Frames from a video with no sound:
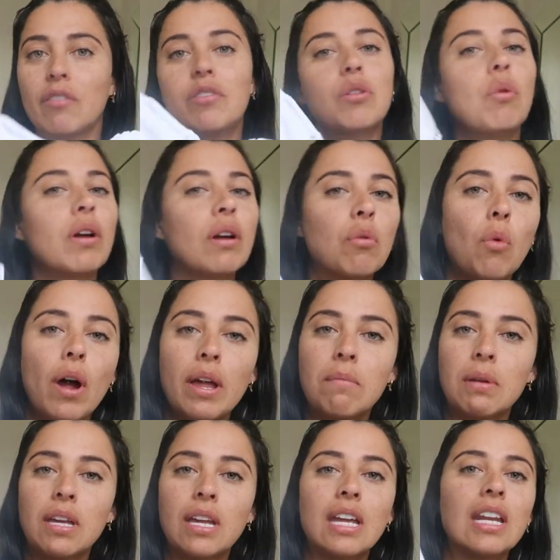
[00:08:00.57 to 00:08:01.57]
If you want a white
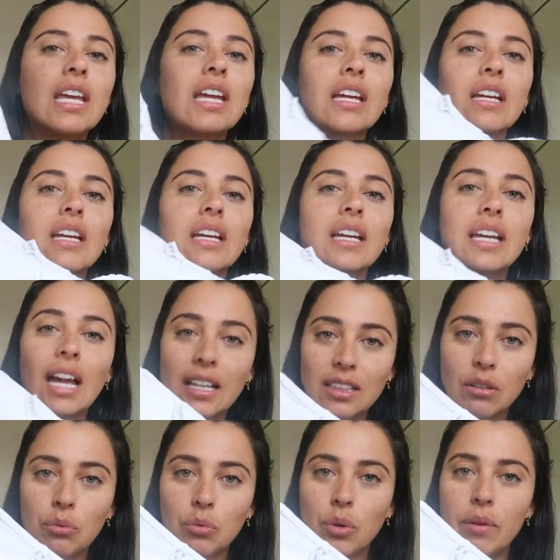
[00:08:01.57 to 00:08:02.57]
bikini, get
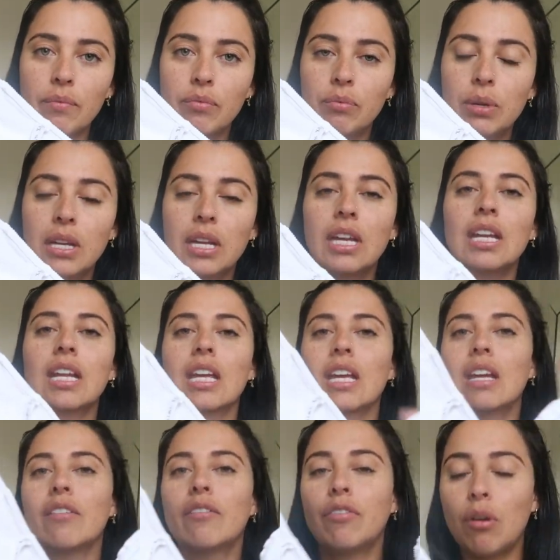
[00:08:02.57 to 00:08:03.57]
the ribbed
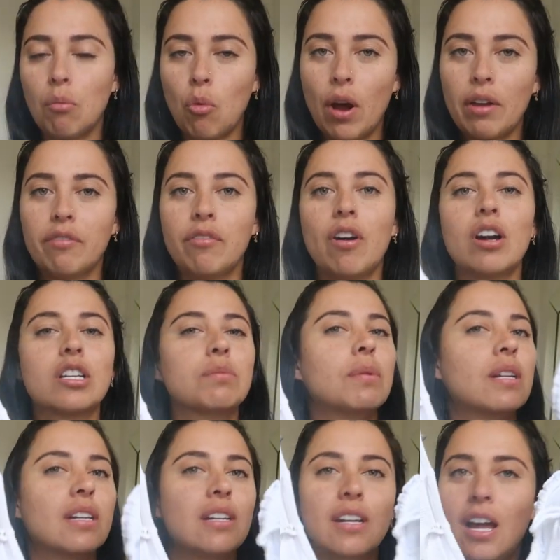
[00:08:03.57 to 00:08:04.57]
bikini from White Fox,
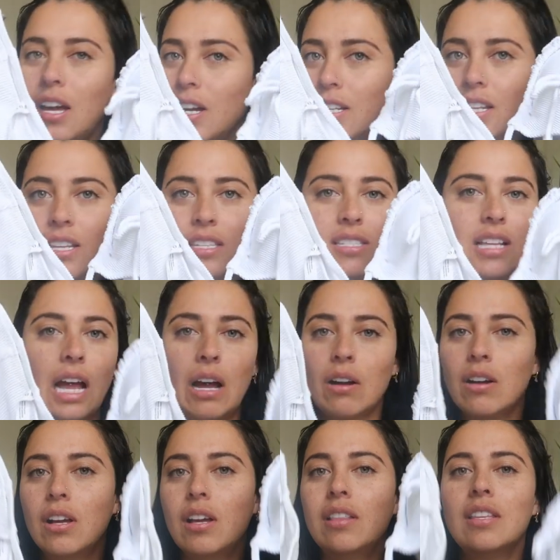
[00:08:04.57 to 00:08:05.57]
but not in this
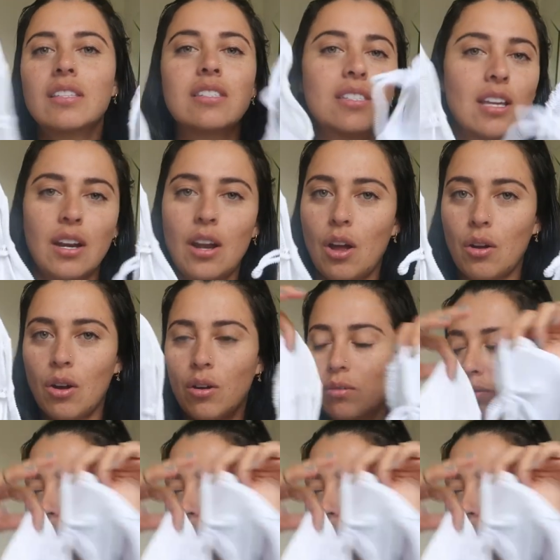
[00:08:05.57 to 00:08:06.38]
style. This is a no-go.